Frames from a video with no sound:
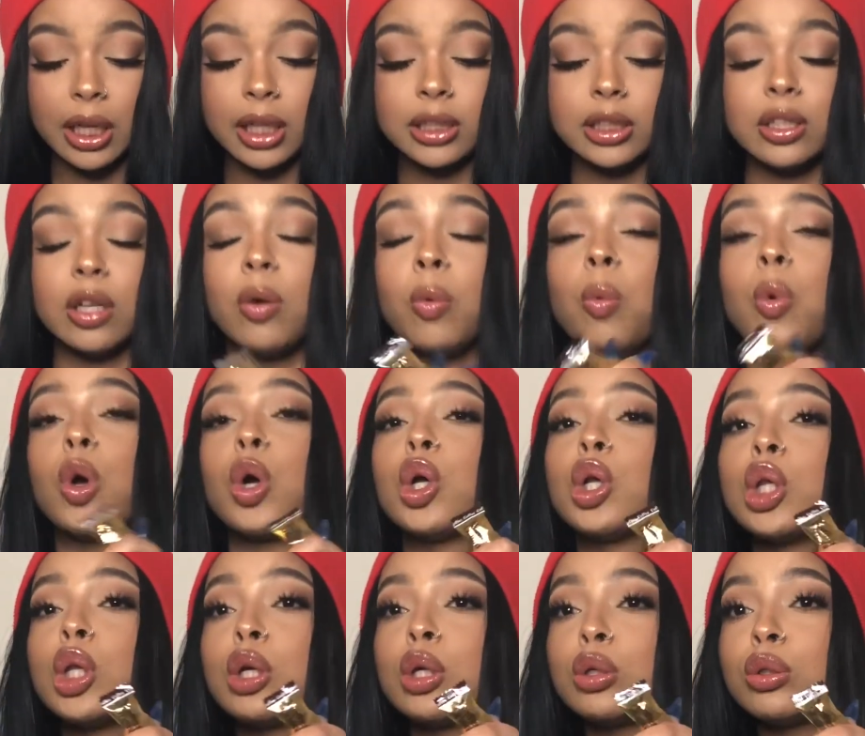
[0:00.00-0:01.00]
It's a
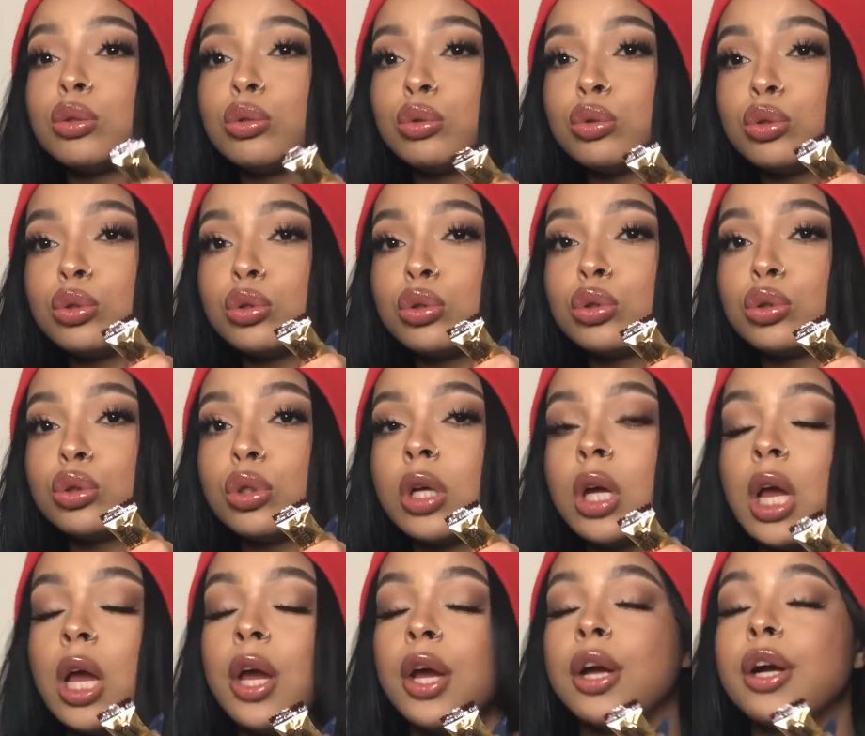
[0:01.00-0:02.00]
Werther's
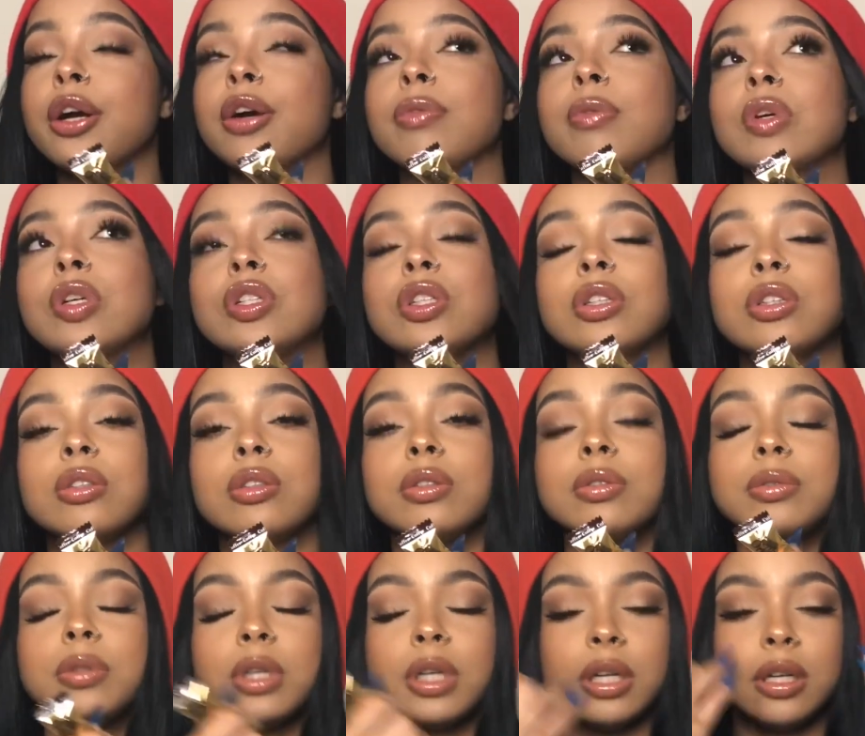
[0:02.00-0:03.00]

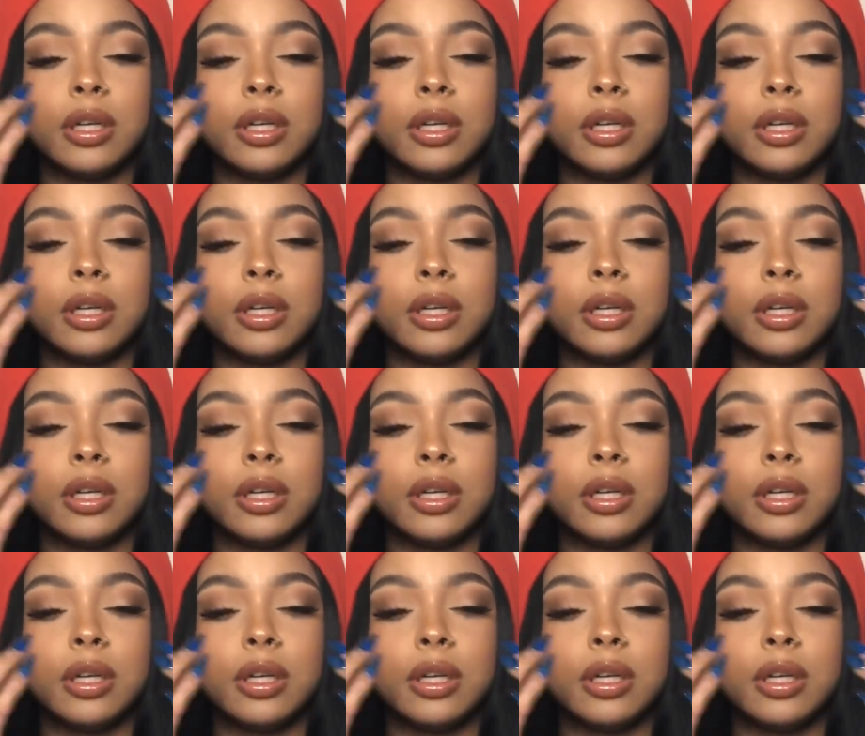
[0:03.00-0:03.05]
original.